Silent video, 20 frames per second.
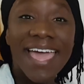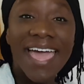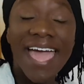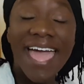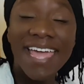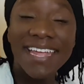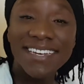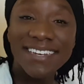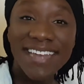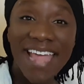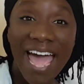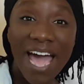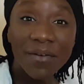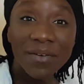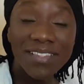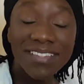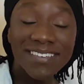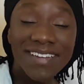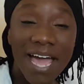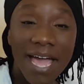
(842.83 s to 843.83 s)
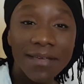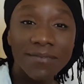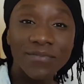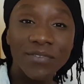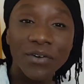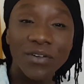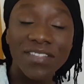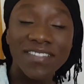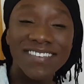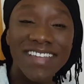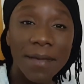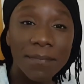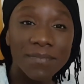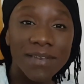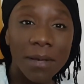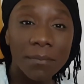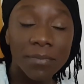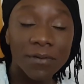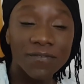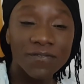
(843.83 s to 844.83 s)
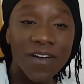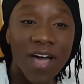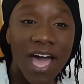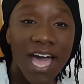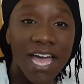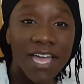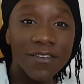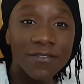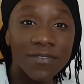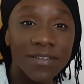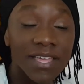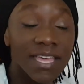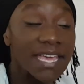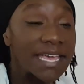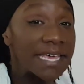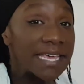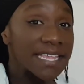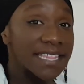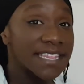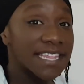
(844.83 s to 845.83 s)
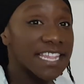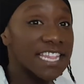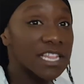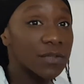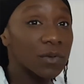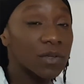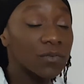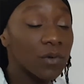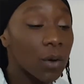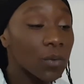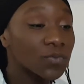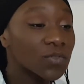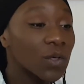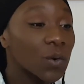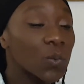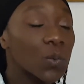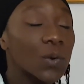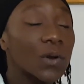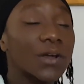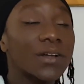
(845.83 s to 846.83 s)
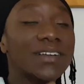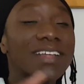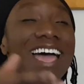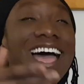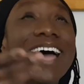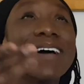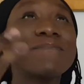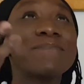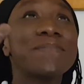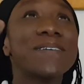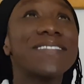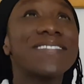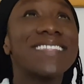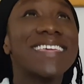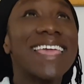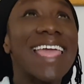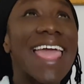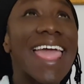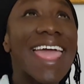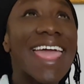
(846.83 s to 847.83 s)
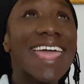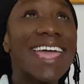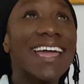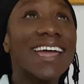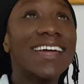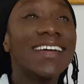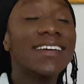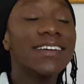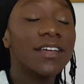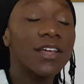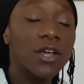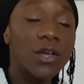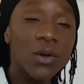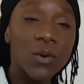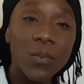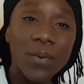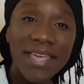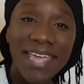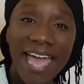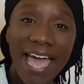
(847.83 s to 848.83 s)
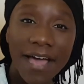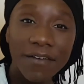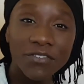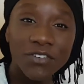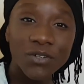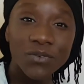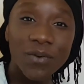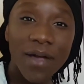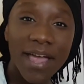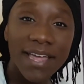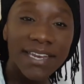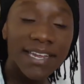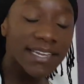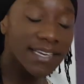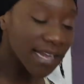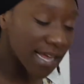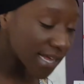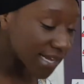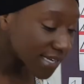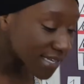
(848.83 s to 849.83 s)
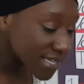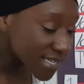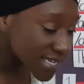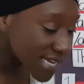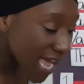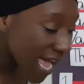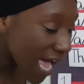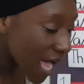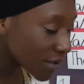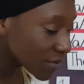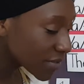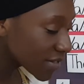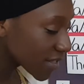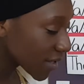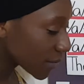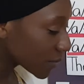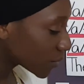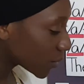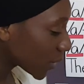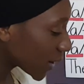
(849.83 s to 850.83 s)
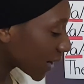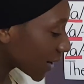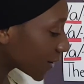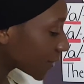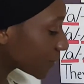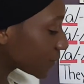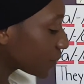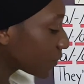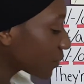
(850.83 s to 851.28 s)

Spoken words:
And now it's time for step number 5. Since we wrote the word up in the air, we have to write it down somewhere.